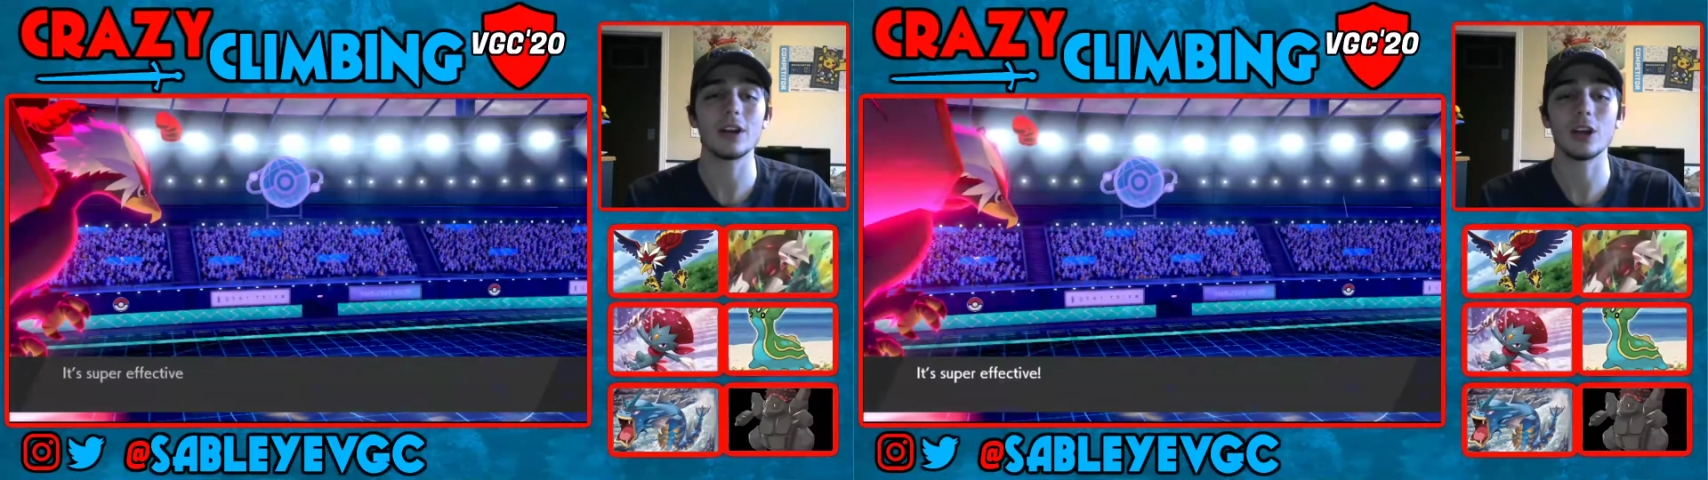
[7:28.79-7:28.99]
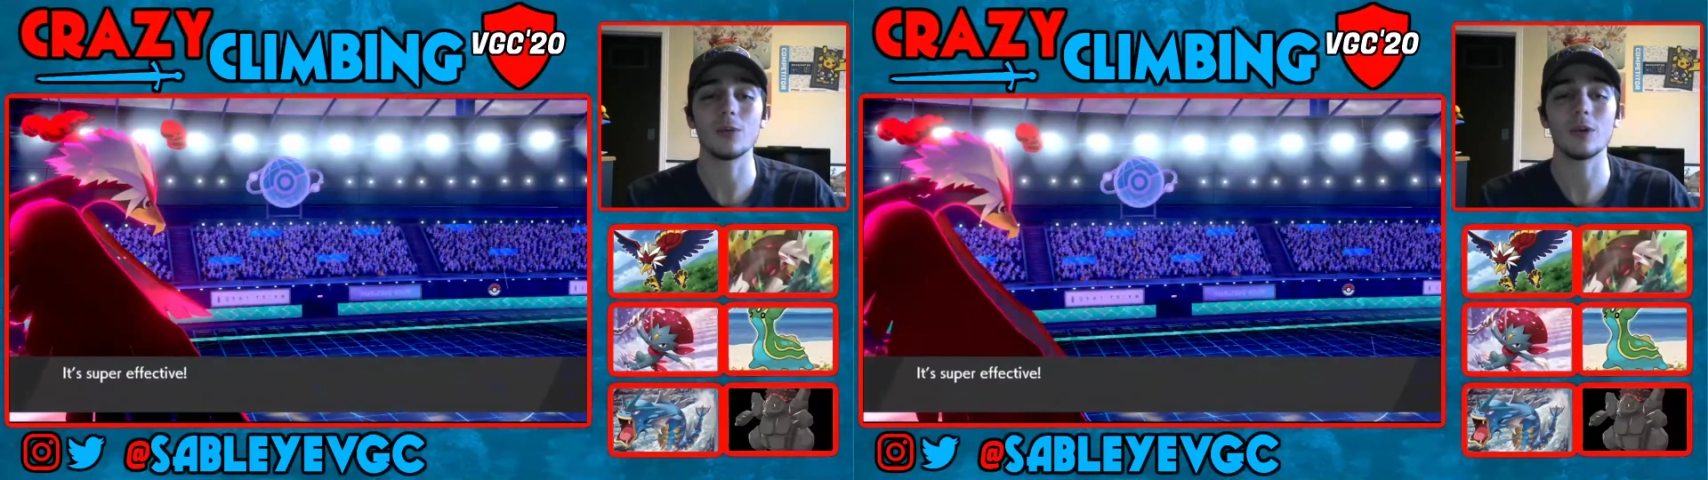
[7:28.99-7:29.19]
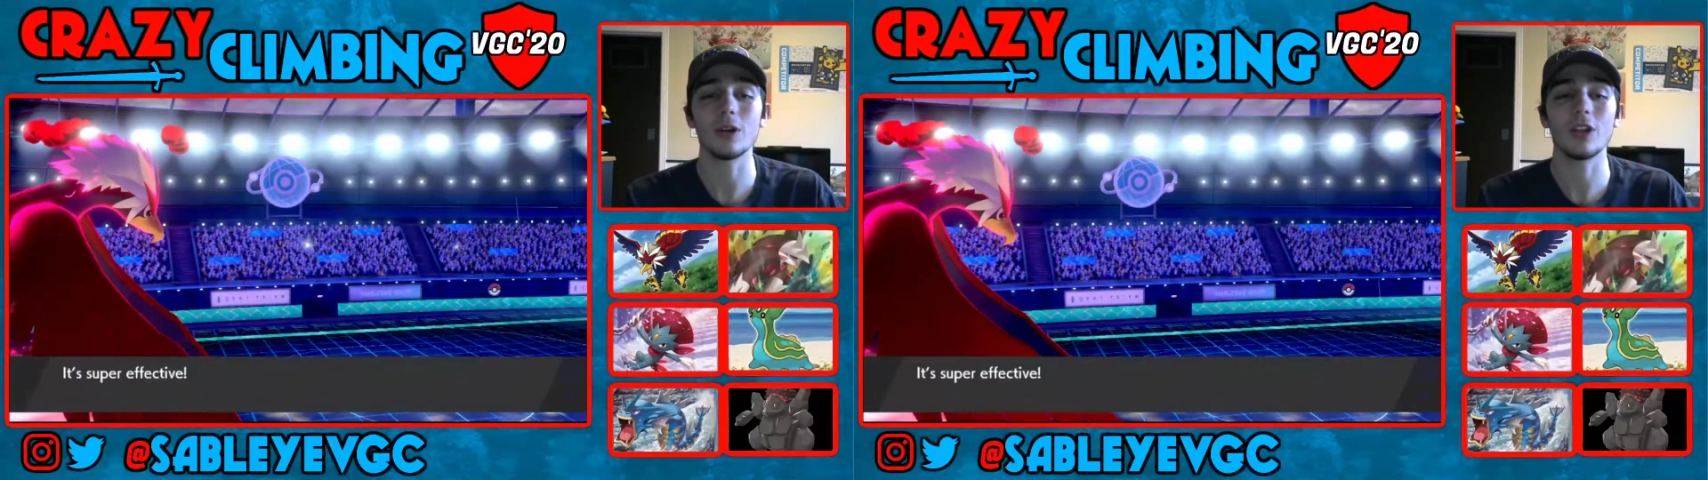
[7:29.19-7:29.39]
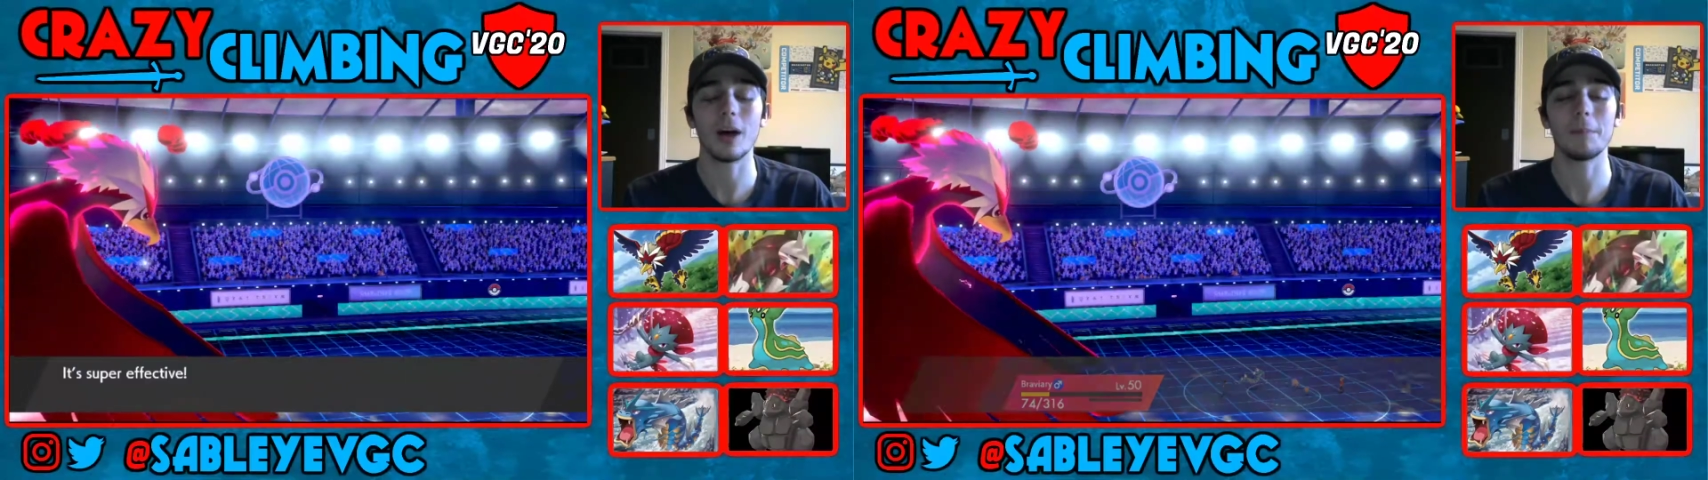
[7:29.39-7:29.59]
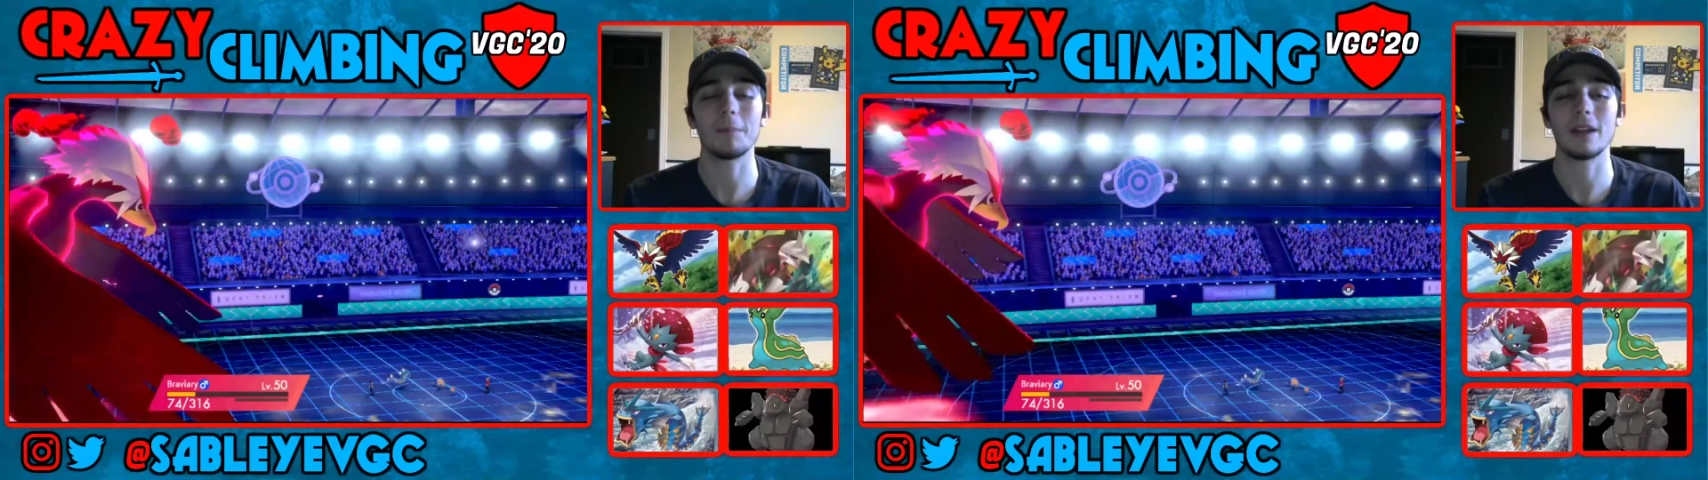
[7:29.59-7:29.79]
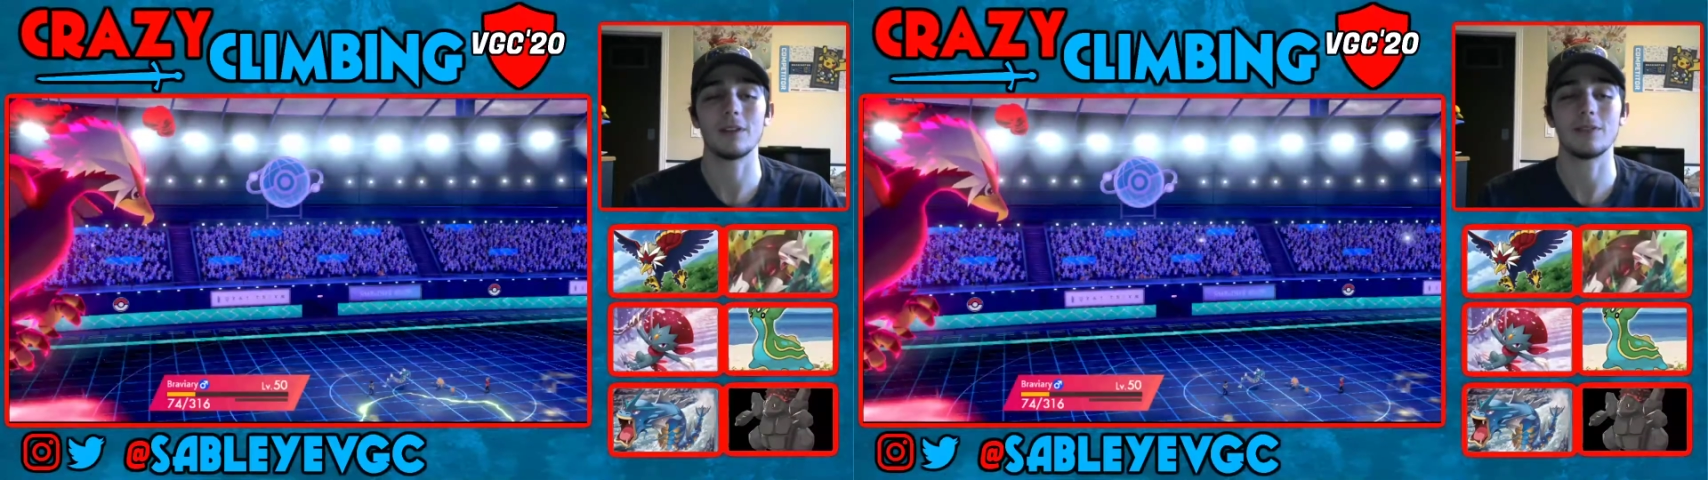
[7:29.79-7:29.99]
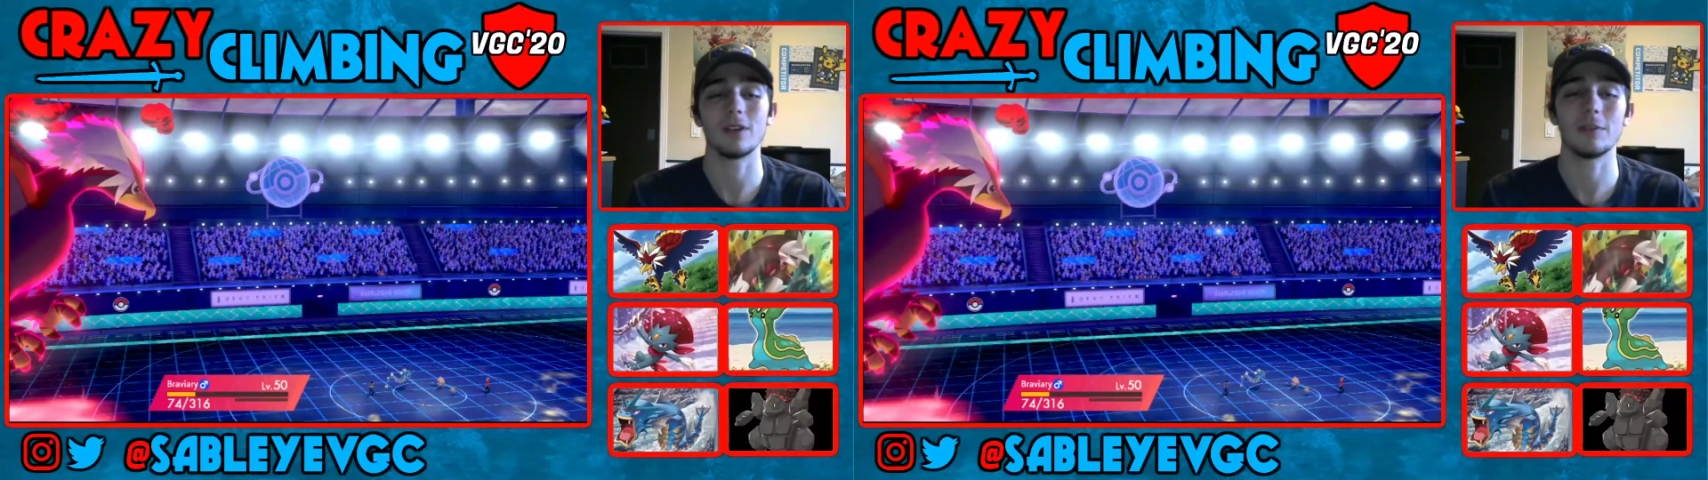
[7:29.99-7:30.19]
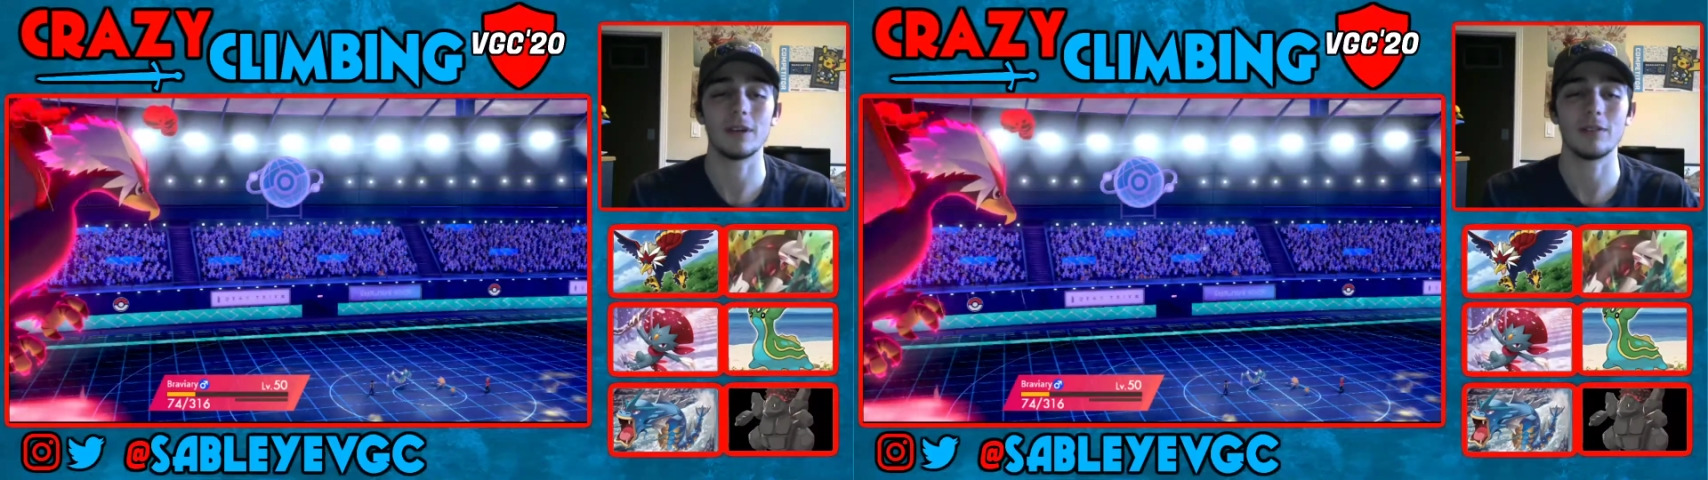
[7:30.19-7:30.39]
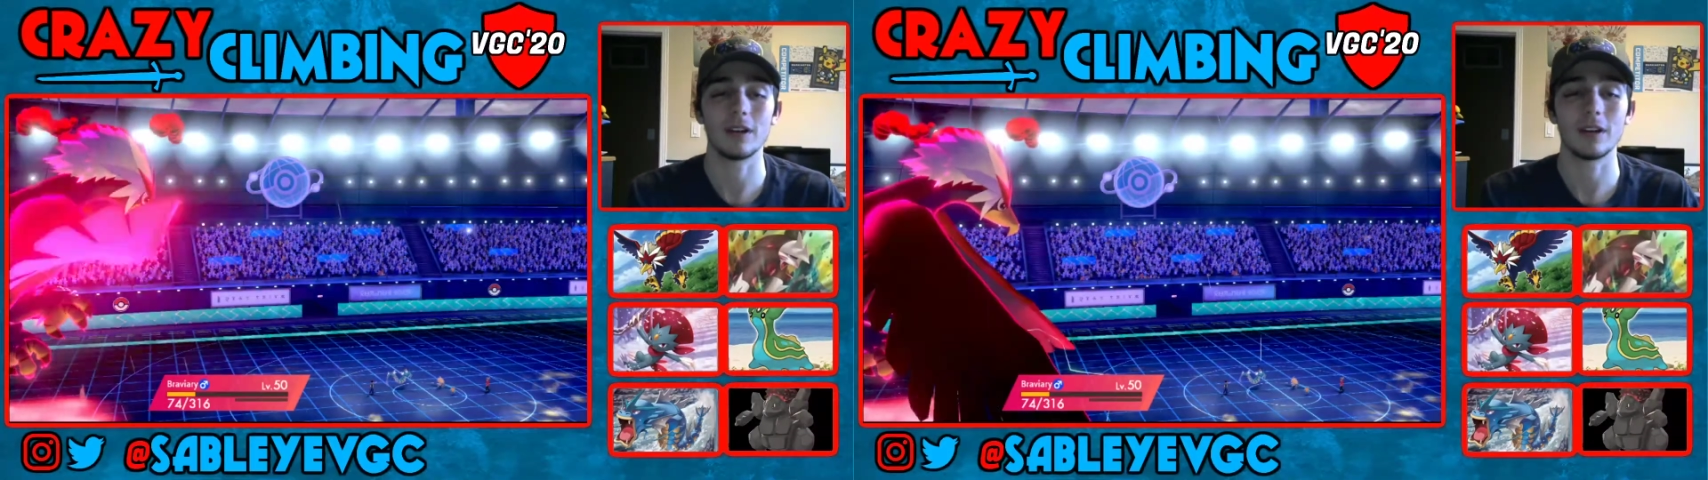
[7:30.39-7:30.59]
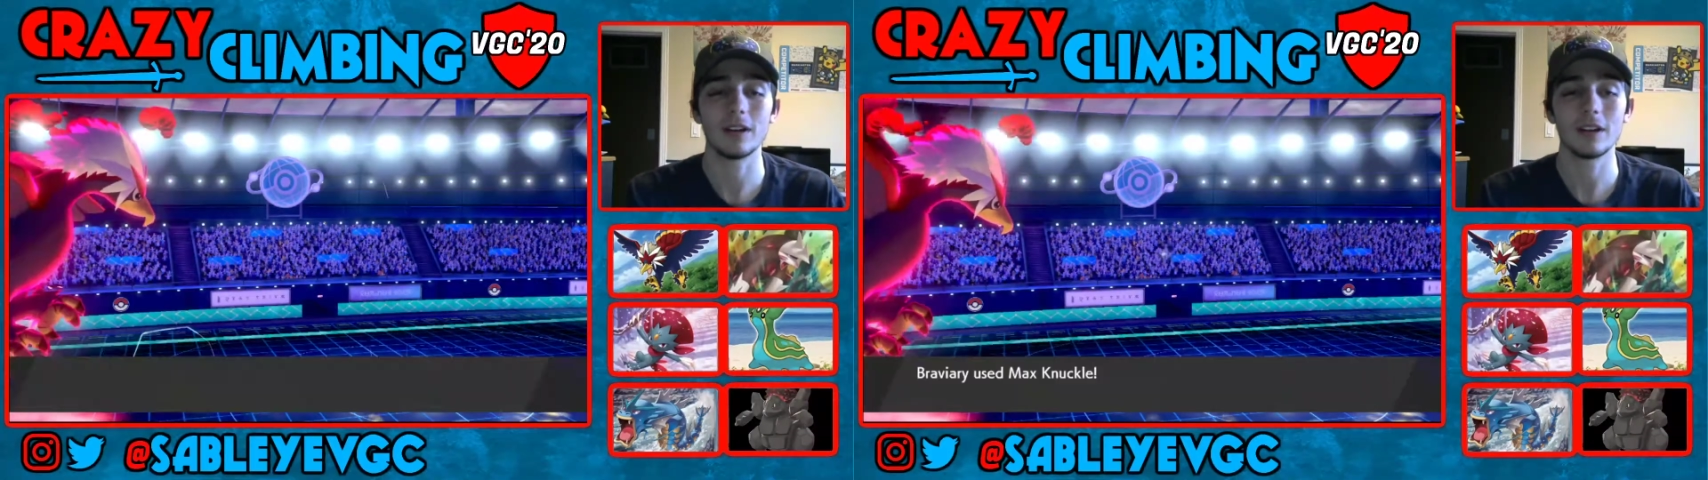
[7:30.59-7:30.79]
It will not be enough into
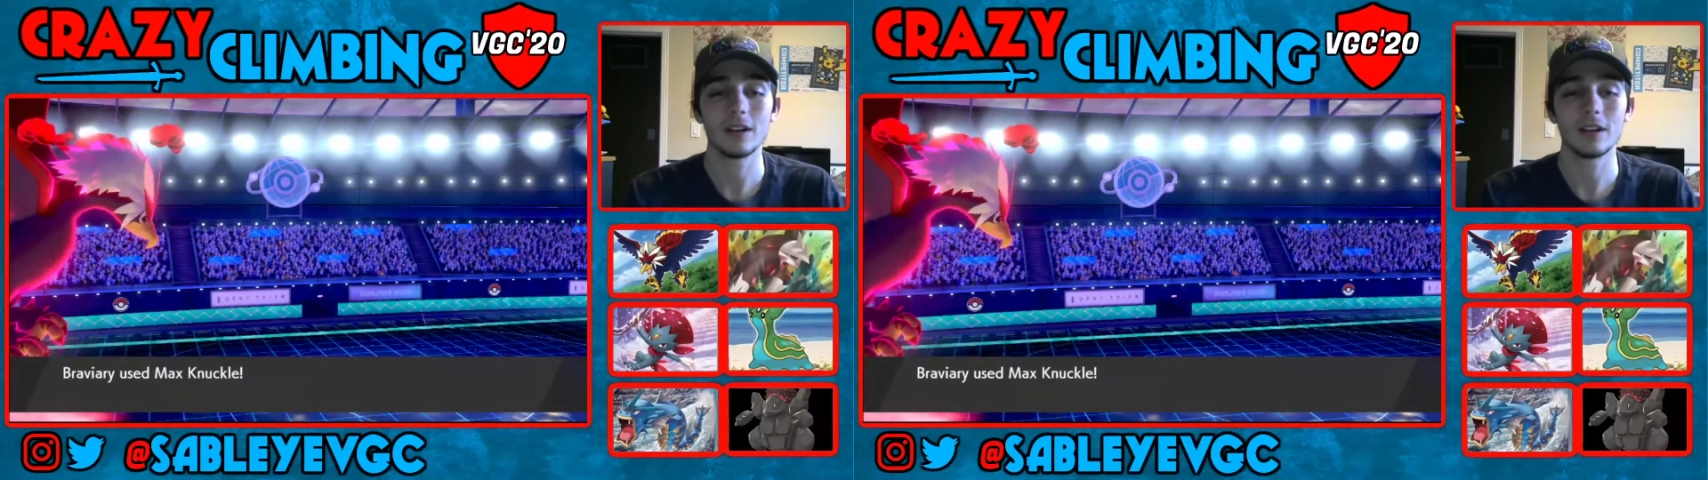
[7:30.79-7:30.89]
Braviary.